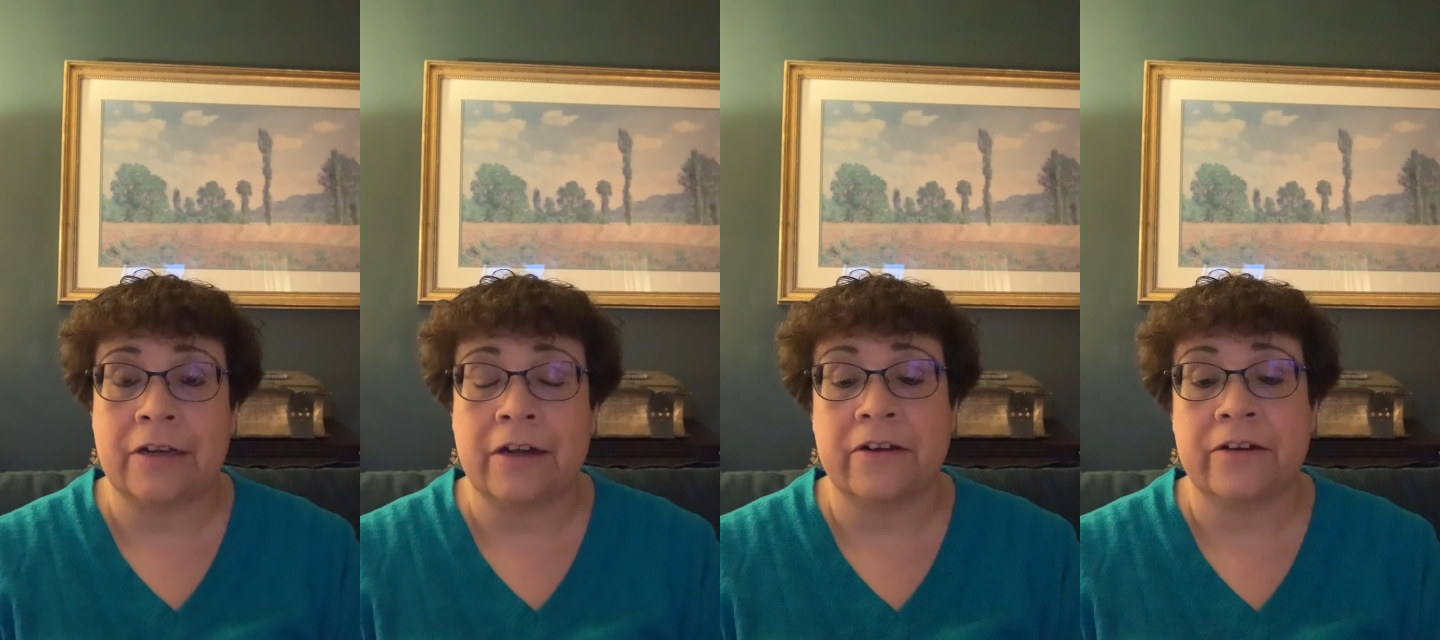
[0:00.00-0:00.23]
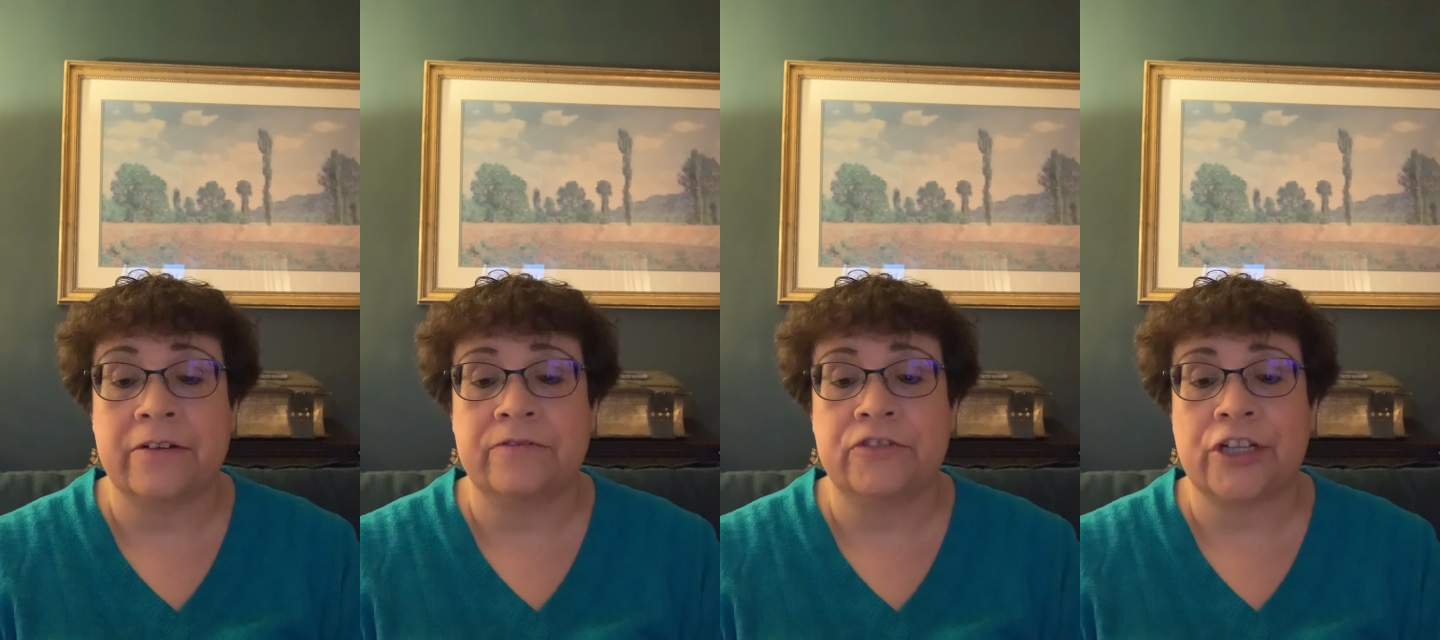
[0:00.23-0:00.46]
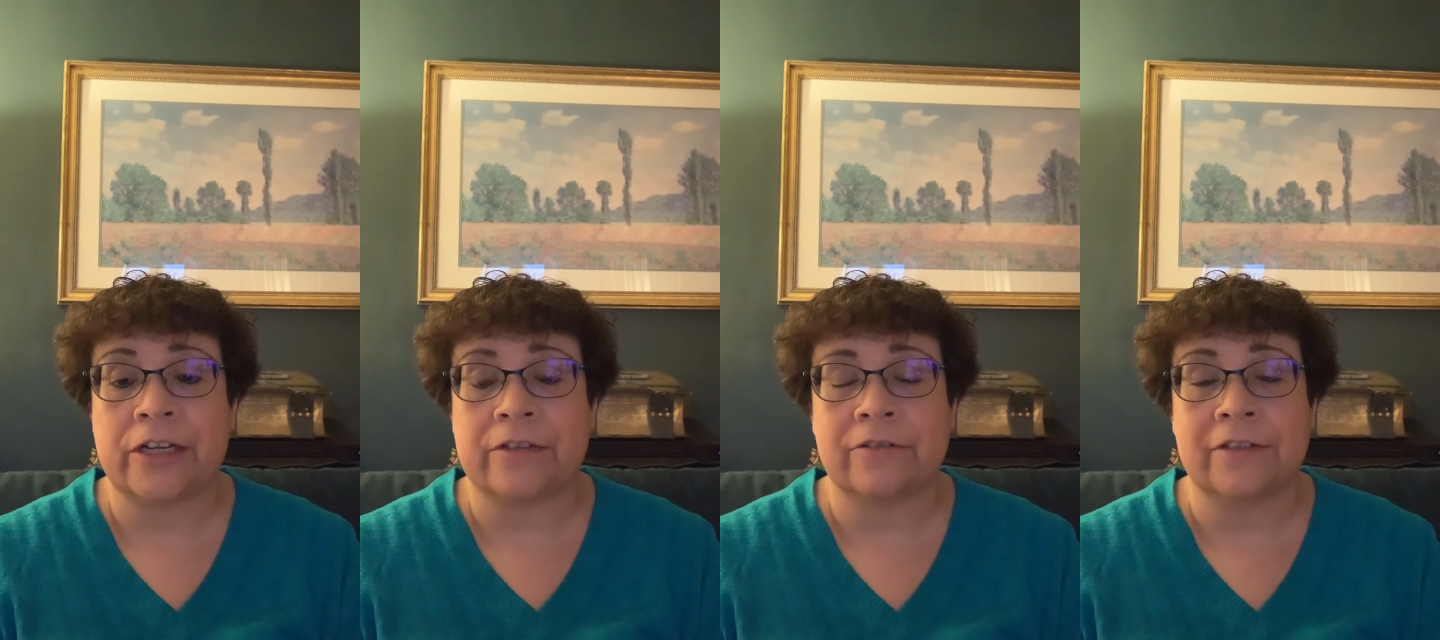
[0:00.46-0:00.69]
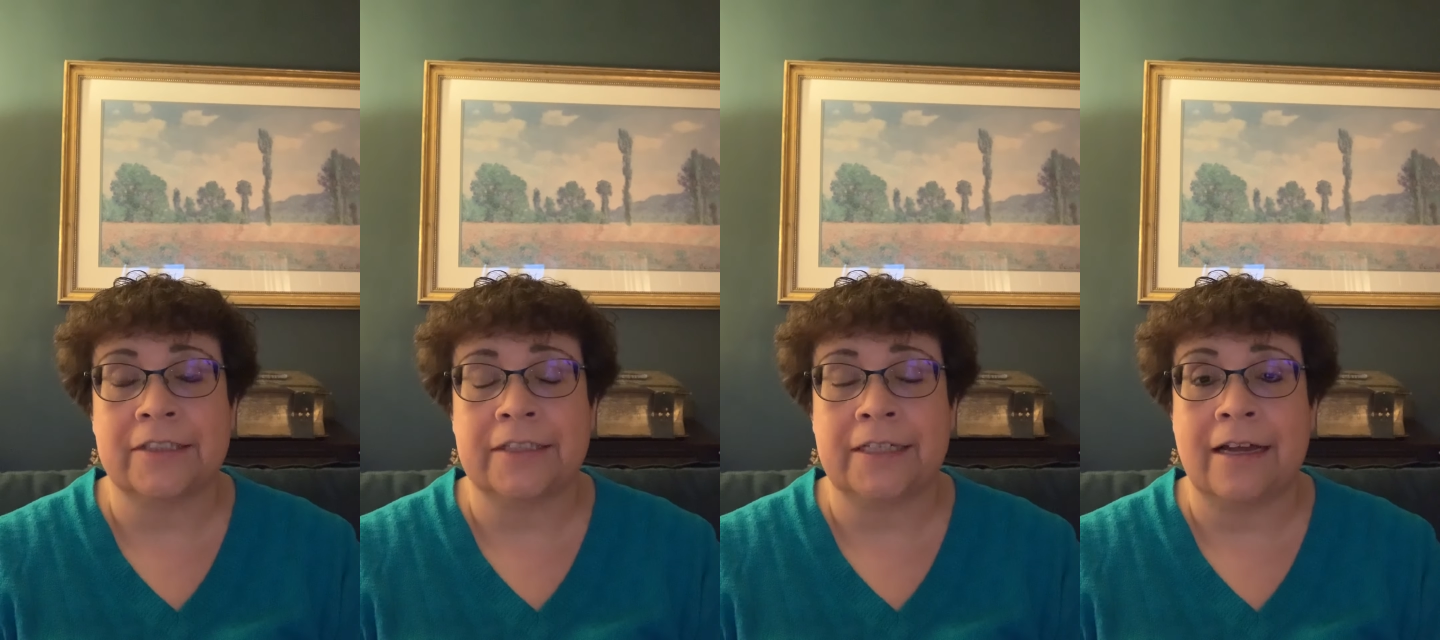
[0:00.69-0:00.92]
of
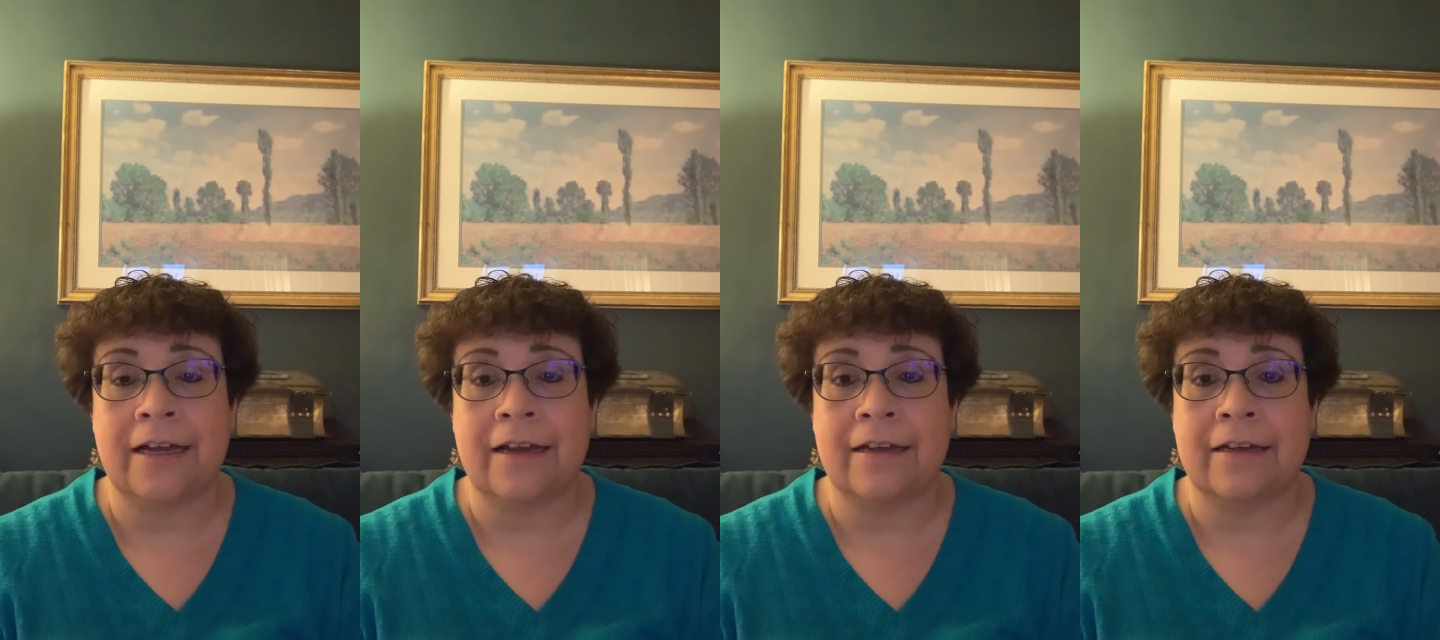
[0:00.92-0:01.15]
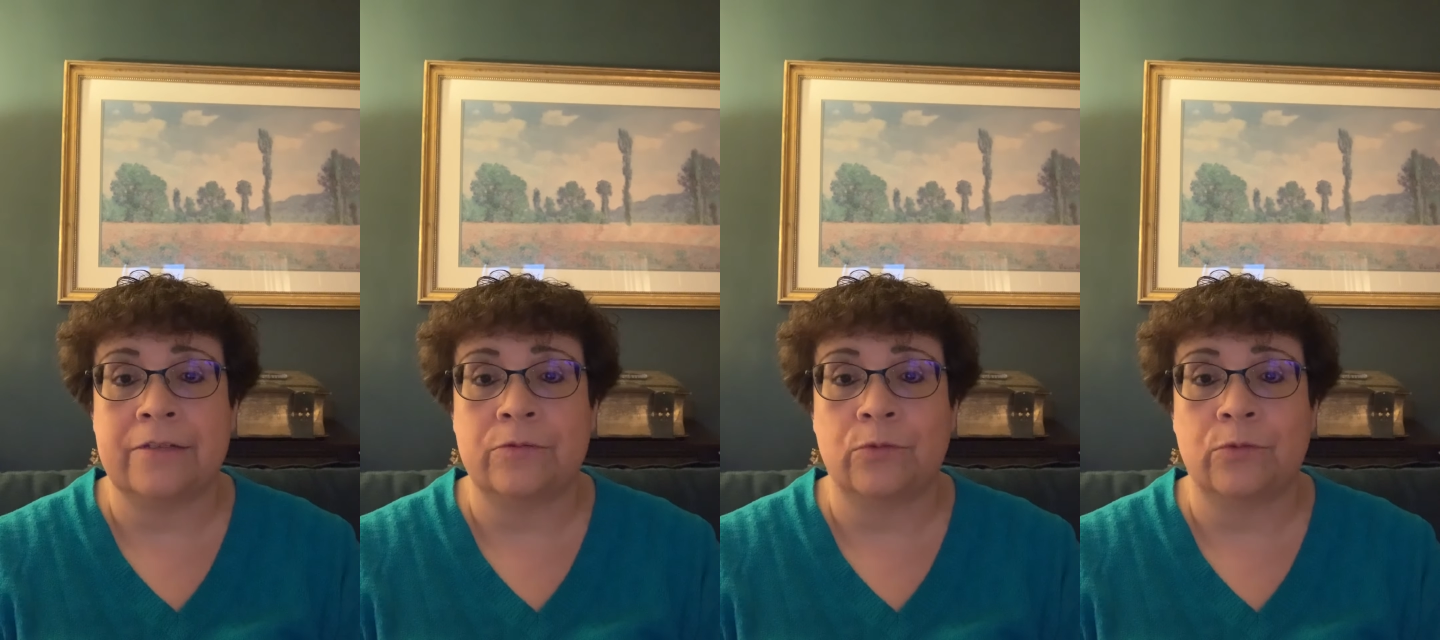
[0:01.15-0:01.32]
Jekyll and Hyde.